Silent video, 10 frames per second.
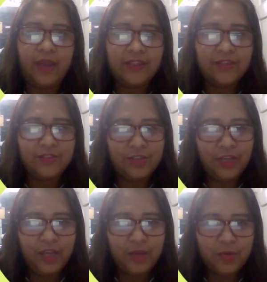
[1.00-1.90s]
Hi,
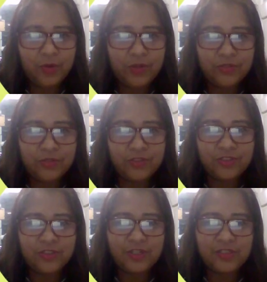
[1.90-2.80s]
today I'm going to
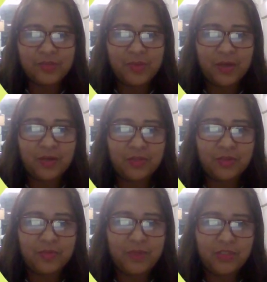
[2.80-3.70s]
discuss about
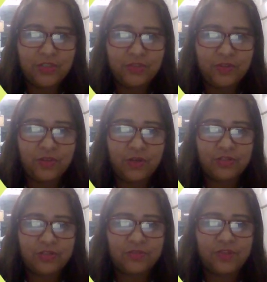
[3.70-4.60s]
the major
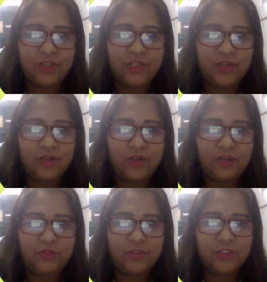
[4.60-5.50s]
philosophy
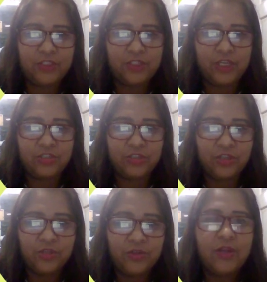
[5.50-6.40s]
of
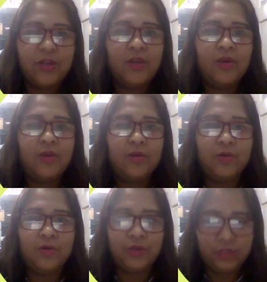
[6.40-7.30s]
education,
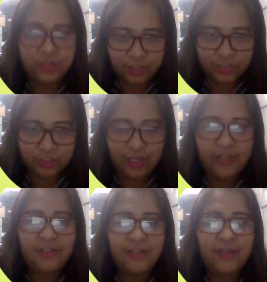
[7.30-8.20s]
which is
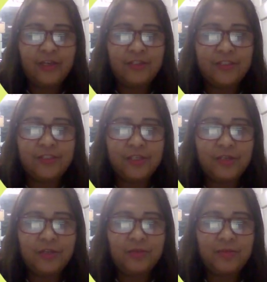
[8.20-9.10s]

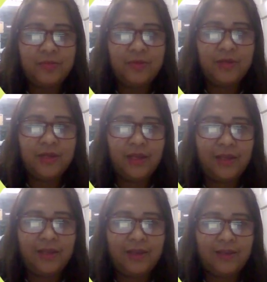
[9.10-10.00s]
idealism
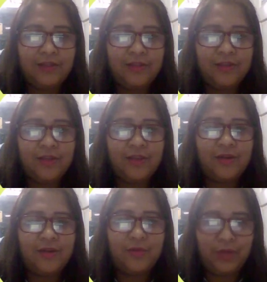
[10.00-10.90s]
and
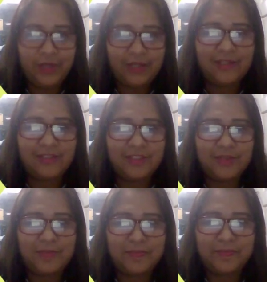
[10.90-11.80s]

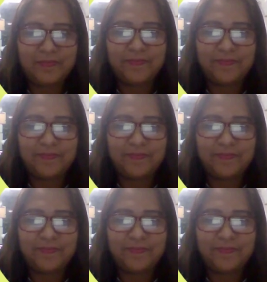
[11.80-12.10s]
realism.